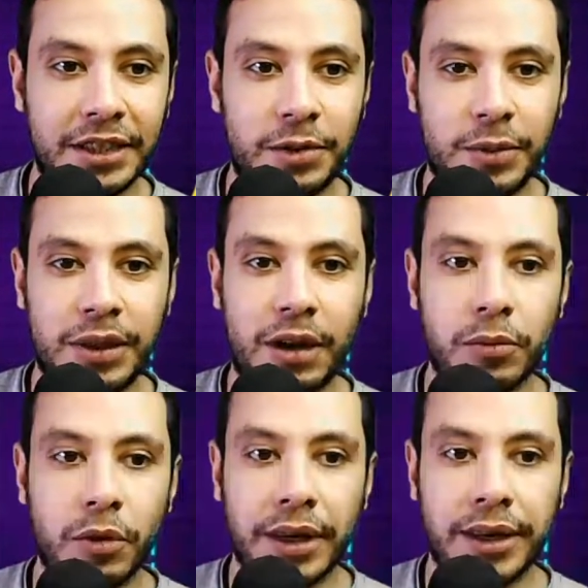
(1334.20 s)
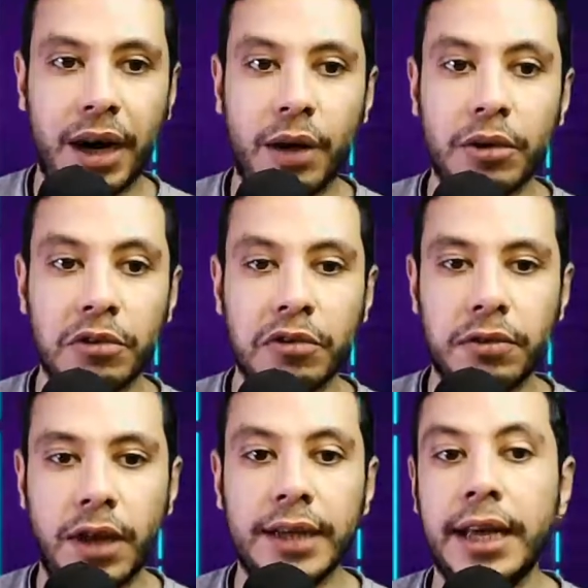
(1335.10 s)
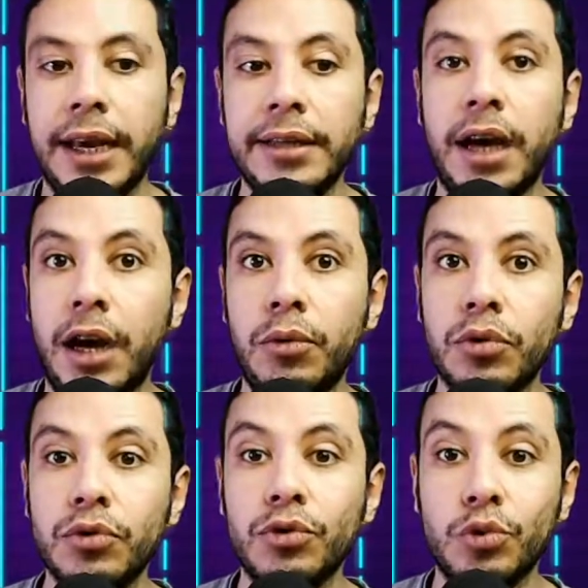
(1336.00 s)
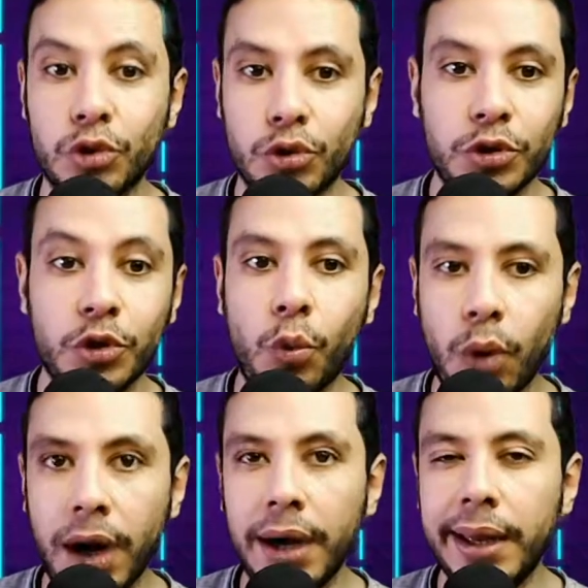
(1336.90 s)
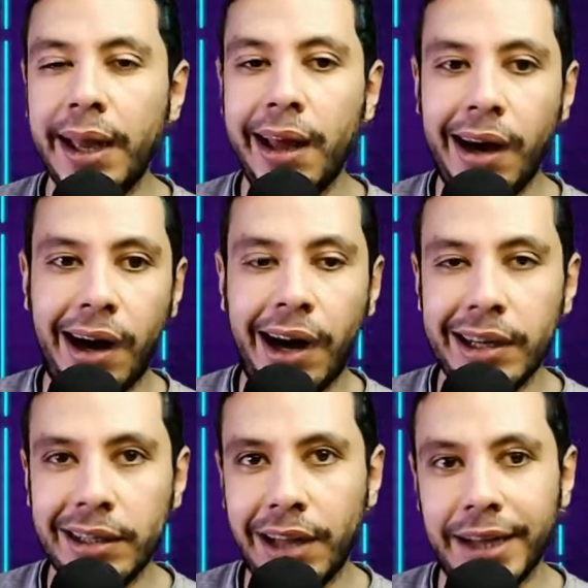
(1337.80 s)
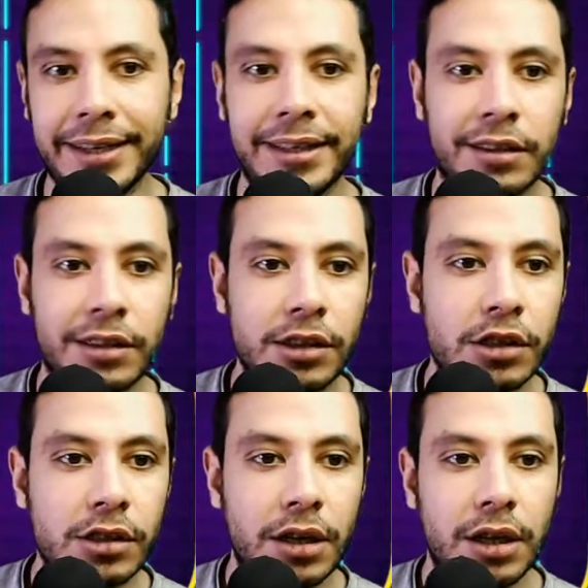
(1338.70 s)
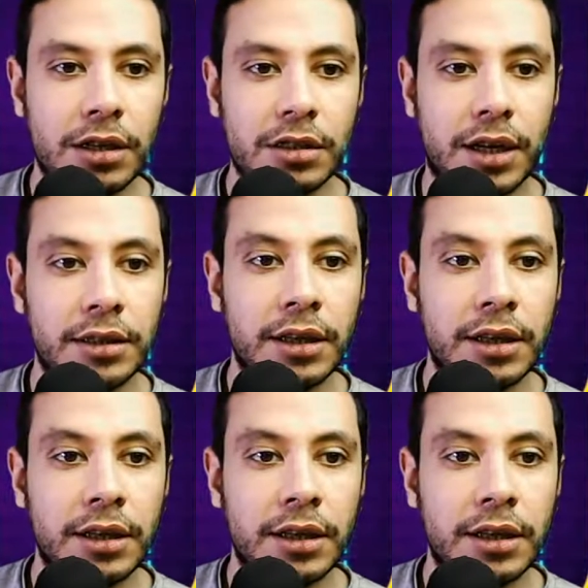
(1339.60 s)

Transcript: we are booking our flight, and I want to show you why I like this site.